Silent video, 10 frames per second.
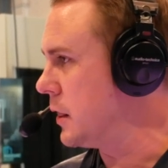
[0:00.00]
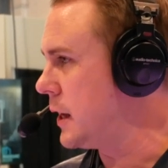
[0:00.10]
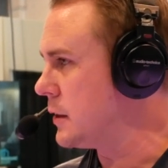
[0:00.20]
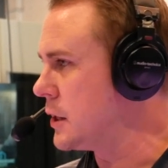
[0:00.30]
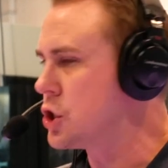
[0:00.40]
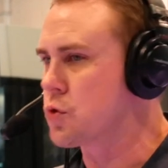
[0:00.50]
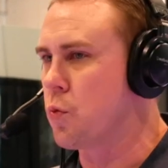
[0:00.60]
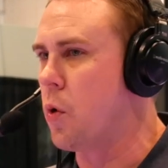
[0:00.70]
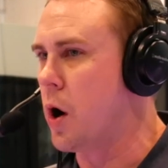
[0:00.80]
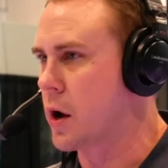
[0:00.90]
Let's just
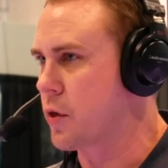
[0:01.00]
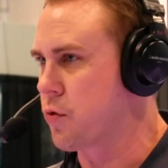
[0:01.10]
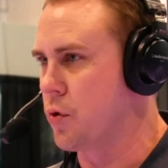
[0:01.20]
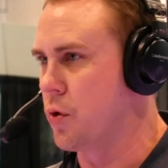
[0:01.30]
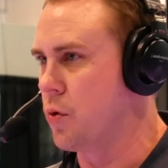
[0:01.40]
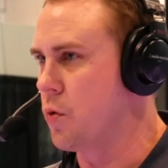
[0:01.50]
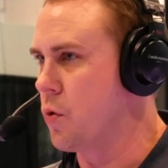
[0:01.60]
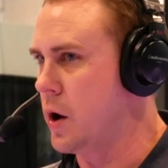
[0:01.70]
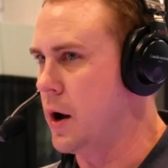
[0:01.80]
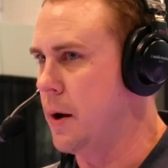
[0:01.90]
walk through
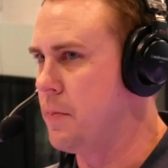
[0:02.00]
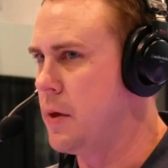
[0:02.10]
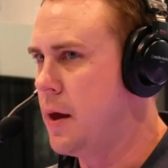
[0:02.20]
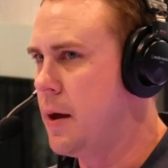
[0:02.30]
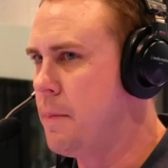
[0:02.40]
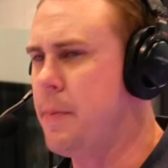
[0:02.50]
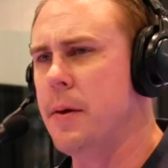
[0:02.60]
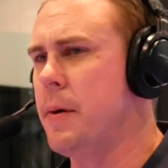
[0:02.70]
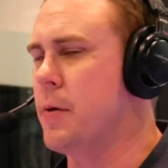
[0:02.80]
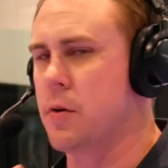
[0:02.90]

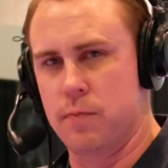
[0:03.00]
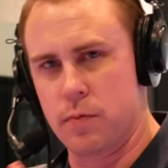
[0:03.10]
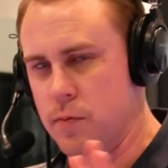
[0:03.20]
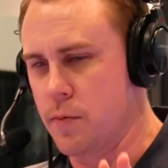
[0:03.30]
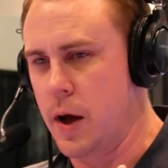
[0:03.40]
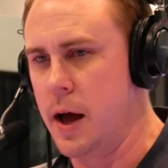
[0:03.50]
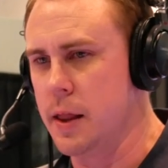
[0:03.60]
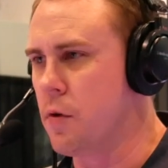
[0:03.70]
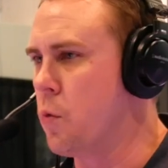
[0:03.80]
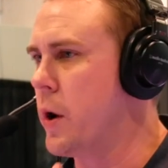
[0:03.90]
maybe high
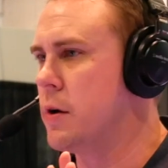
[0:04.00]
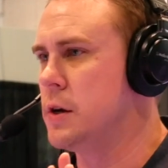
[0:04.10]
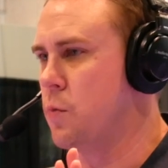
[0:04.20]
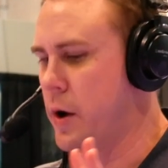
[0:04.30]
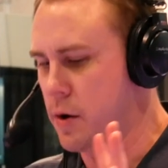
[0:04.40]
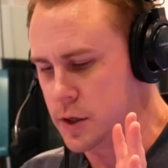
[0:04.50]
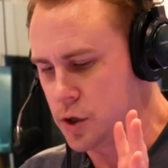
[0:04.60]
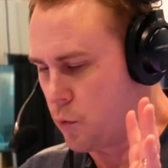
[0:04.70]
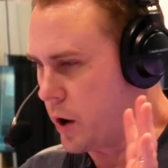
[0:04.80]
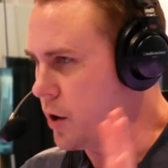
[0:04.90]
level. Where
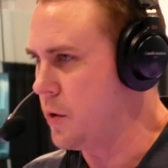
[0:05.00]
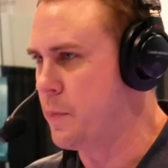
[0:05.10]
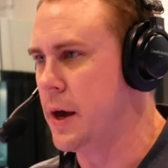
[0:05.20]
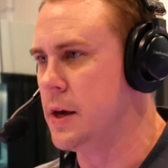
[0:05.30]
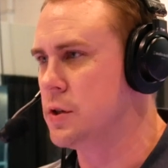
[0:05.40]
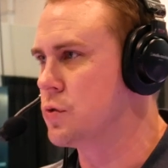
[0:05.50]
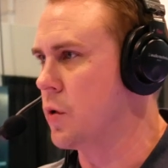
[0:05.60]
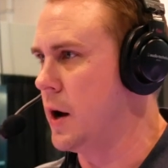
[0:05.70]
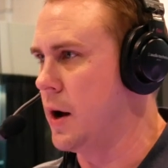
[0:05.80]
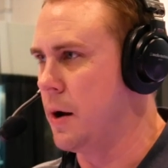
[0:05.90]
are you based?
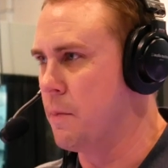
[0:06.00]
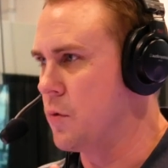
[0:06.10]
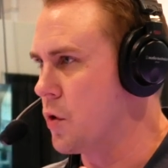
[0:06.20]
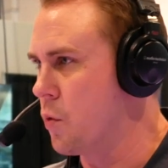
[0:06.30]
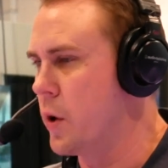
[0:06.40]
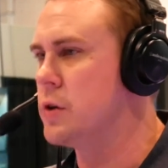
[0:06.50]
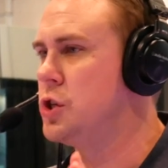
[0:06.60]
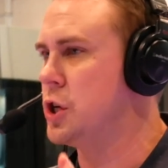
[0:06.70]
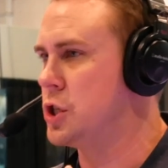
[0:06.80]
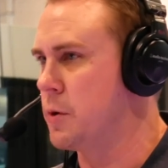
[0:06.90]
Where's
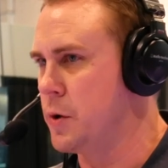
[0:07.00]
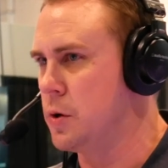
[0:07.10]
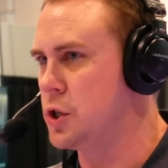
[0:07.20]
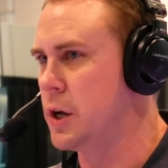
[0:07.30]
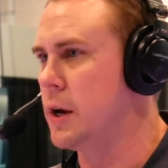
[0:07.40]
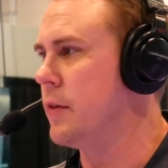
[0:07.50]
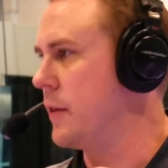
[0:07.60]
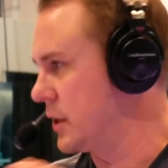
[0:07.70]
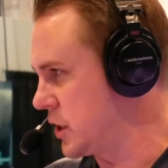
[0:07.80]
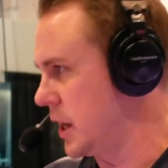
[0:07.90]
the distribution, and
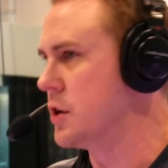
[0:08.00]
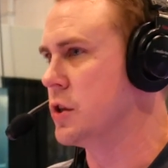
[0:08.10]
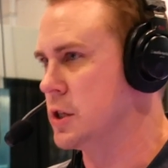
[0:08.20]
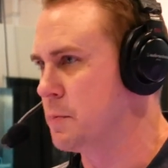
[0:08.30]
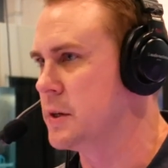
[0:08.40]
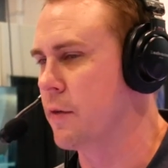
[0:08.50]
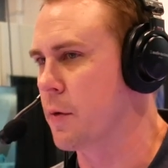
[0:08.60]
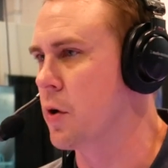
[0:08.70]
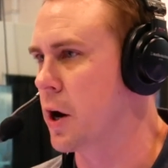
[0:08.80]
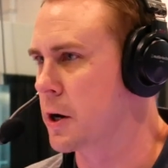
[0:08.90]
then let's get into the
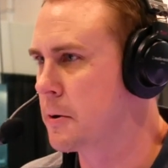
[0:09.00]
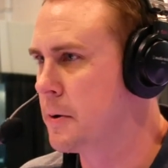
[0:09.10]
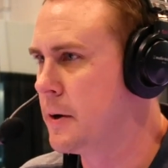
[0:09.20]
specific product.